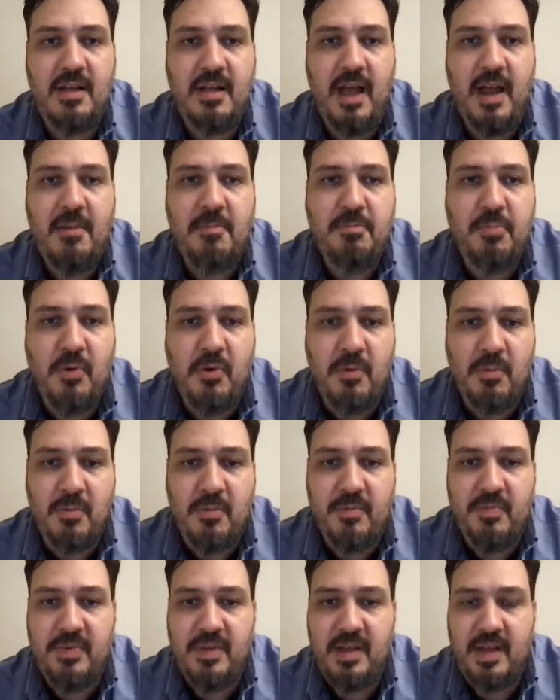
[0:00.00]
and
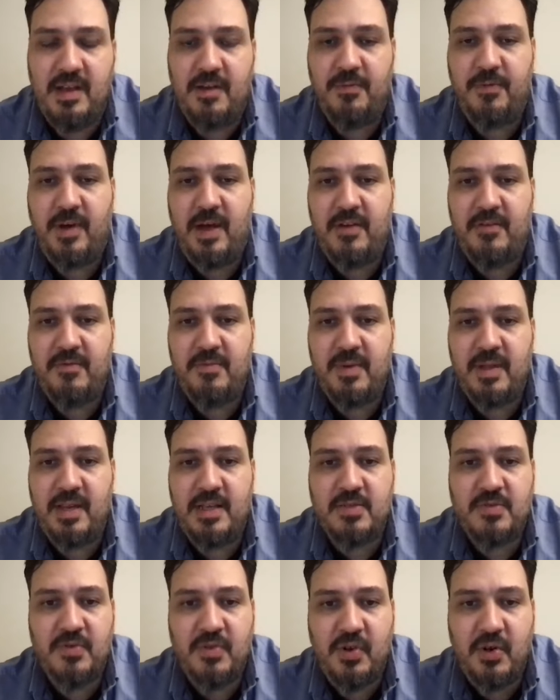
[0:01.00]
boom, in 5
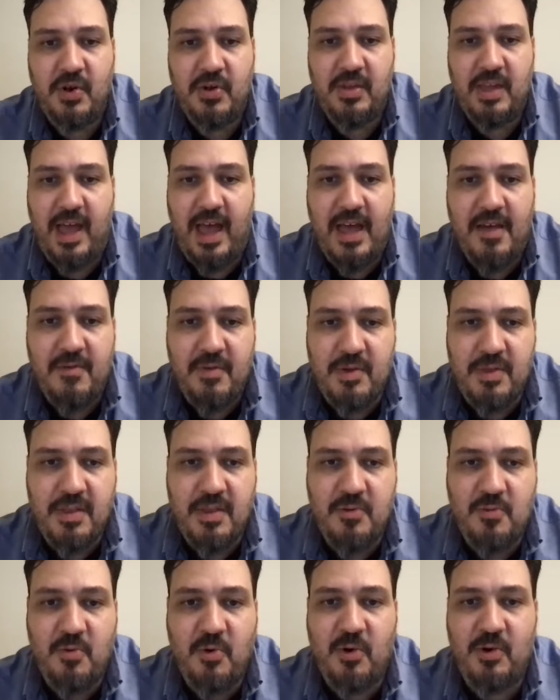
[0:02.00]
minutes, you got
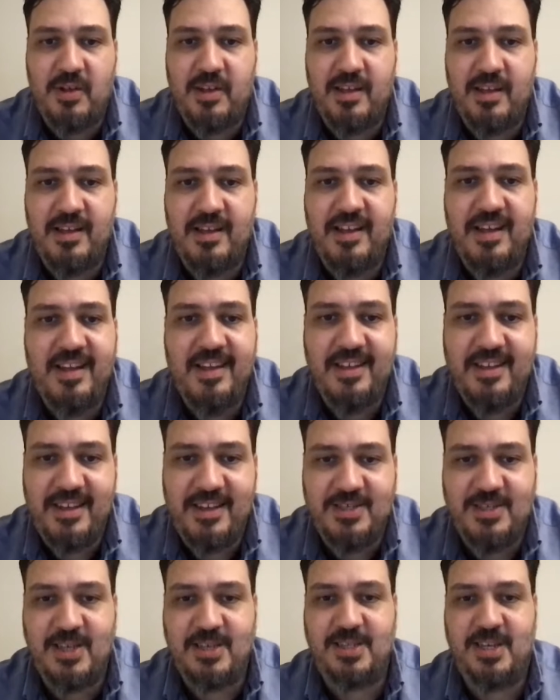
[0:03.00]
everything working.
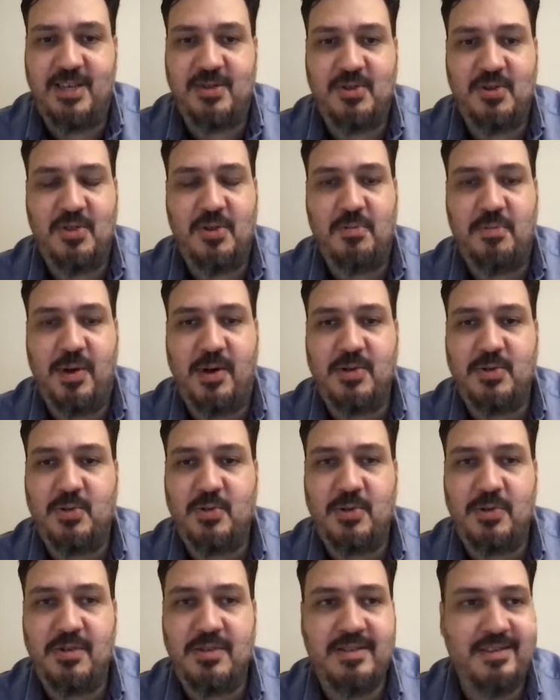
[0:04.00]
It just sends you the
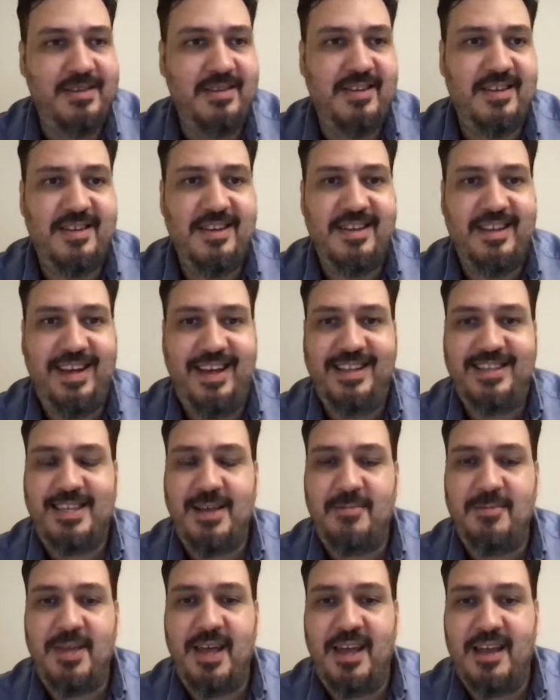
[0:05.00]
passwords and it's
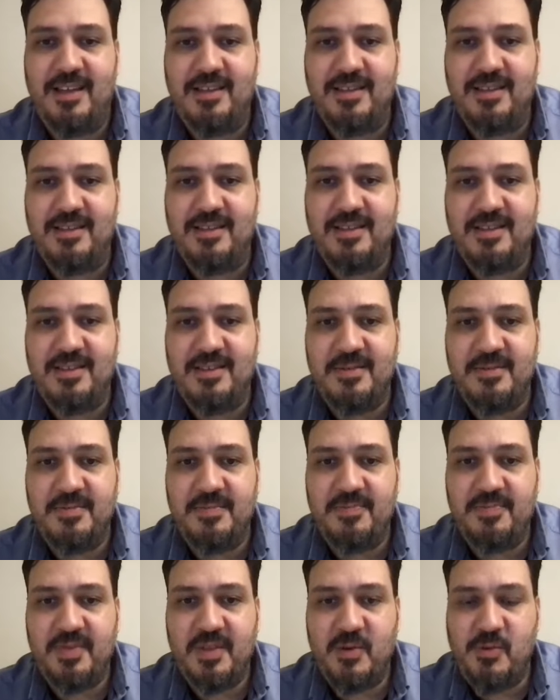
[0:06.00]
updated,
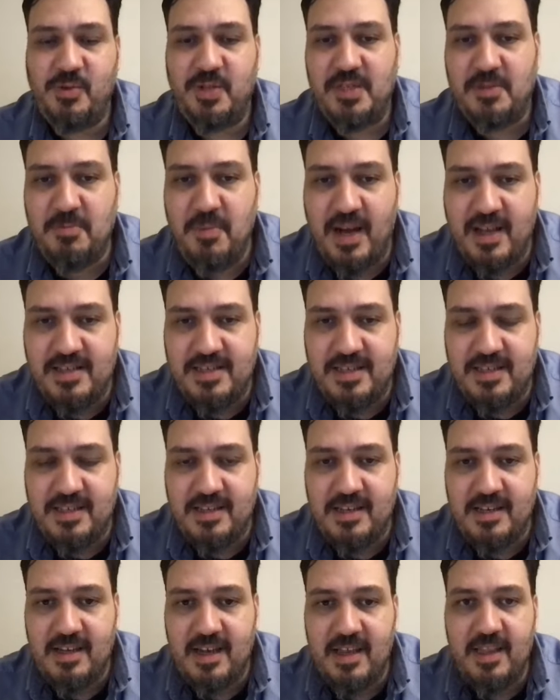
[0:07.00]
which is magic.
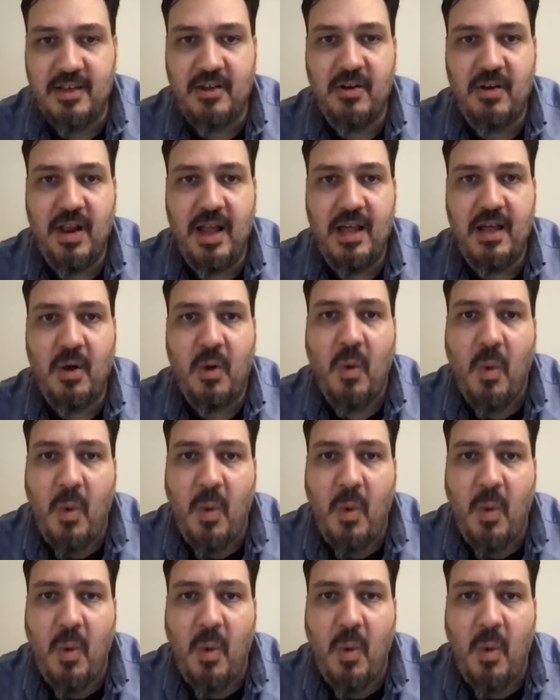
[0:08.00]
And they go like,